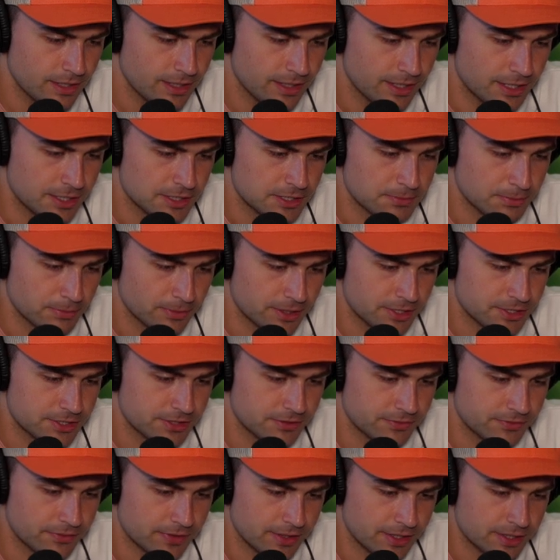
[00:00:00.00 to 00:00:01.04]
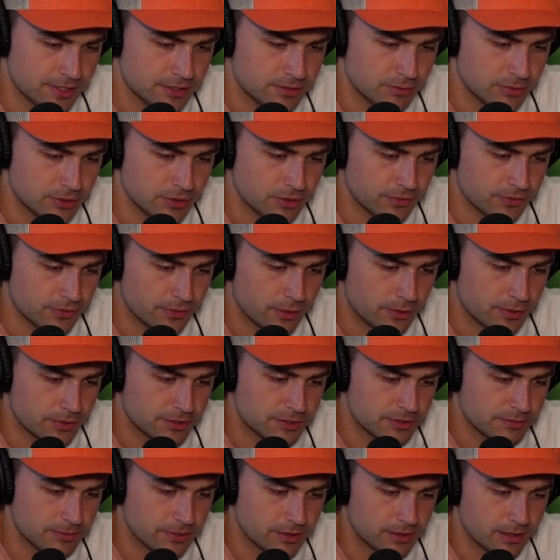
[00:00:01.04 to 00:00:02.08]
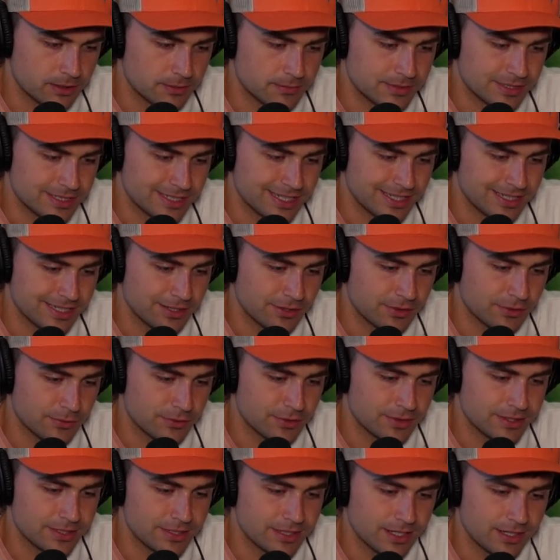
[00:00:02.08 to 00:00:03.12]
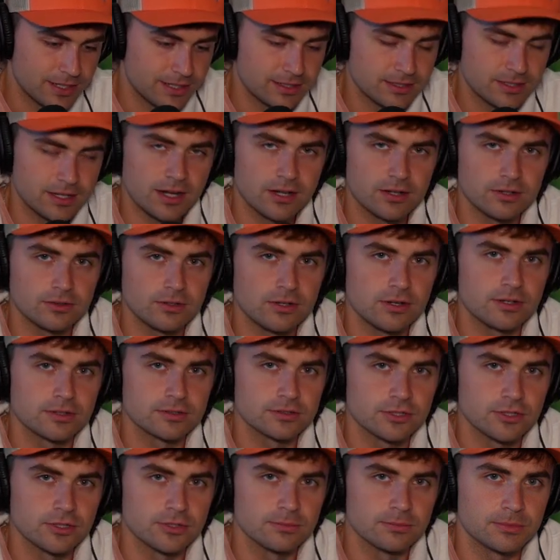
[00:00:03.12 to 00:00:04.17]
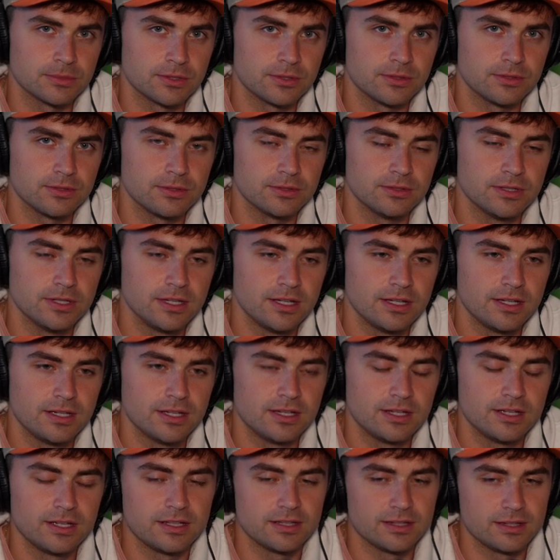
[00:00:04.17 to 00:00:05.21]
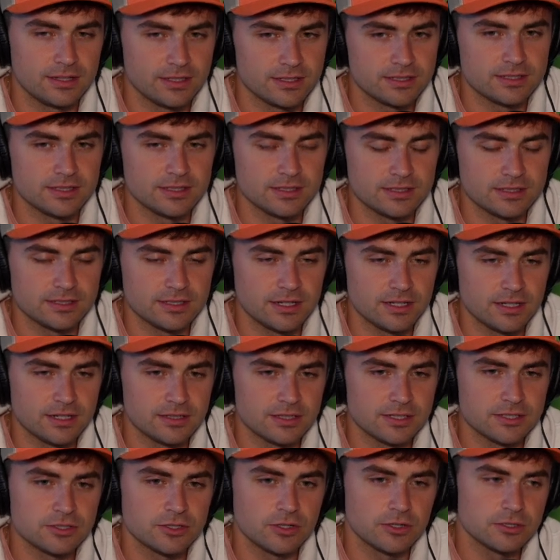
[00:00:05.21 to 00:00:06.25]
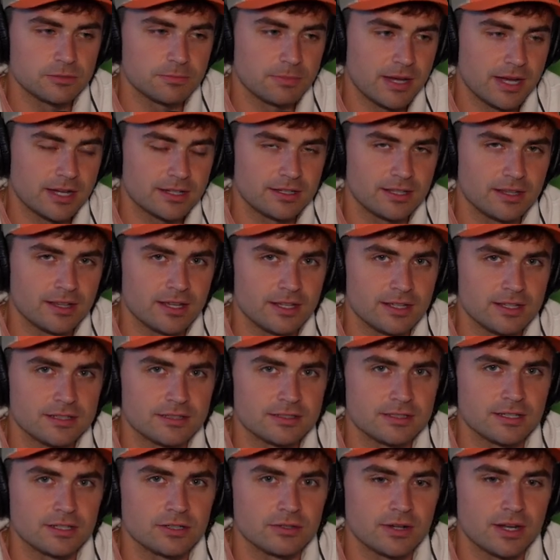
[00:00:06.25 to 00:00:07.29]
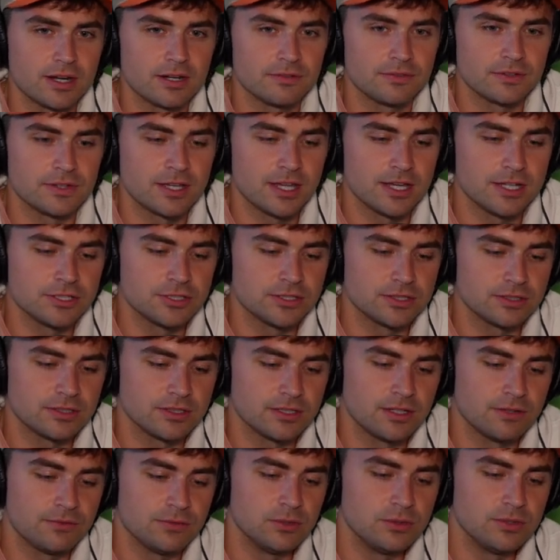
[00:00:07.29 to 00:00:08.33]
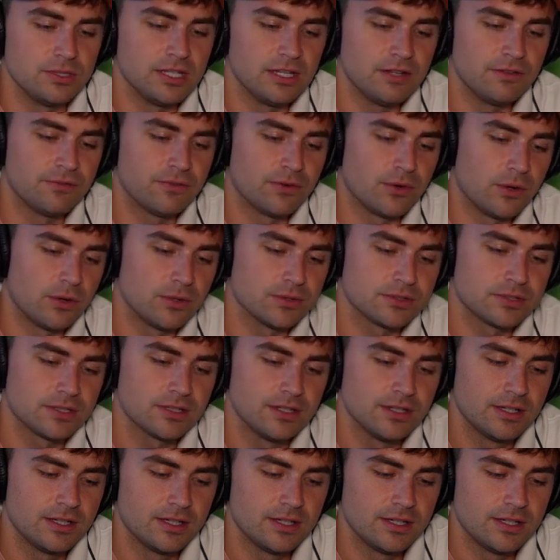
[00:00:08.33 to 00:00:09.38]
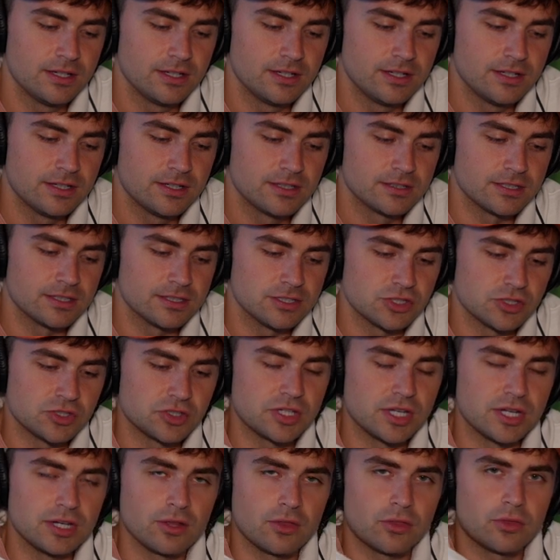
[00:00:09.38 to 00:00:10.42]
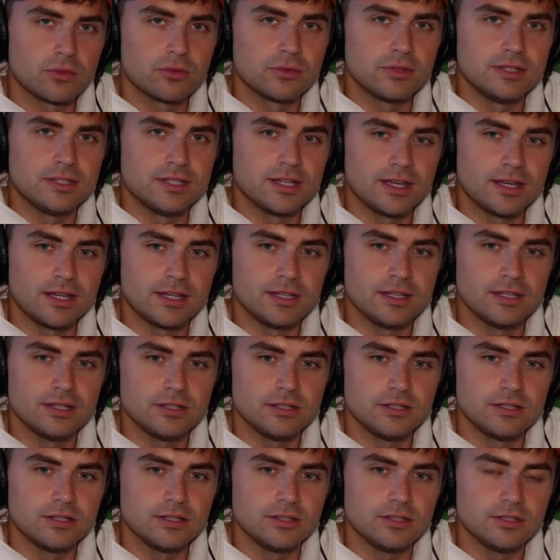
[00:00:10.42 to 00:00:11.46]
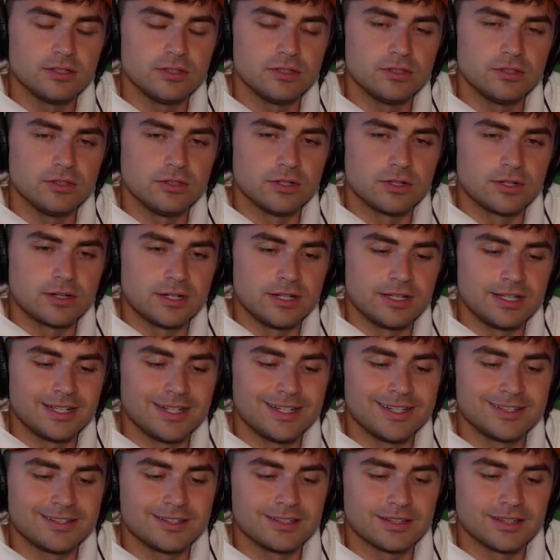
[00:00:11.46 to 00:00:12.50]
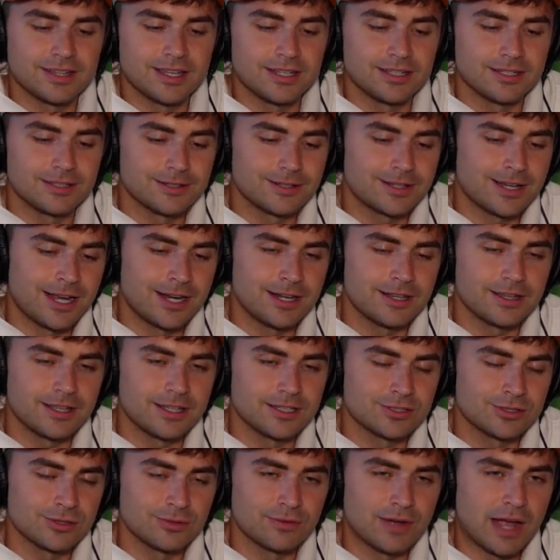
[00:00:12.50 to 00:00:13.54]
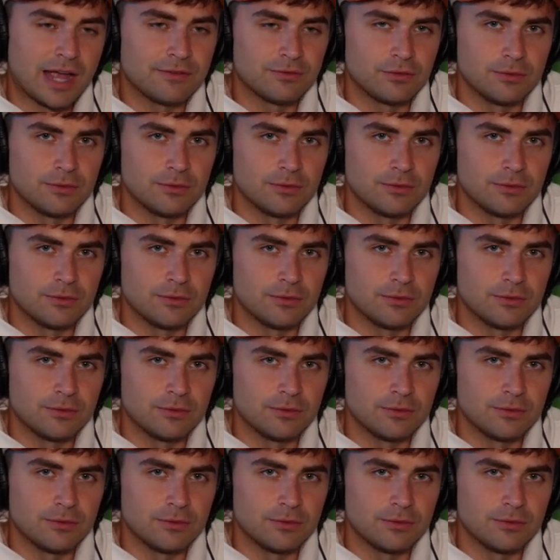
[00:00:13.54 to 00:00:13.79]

Inspiration fades when your focus becomes getting through the day and not a long term goal. This is uh, this goes back to that instant gratification. If you default to just getting through the day, you're gonna get into like kind of like survival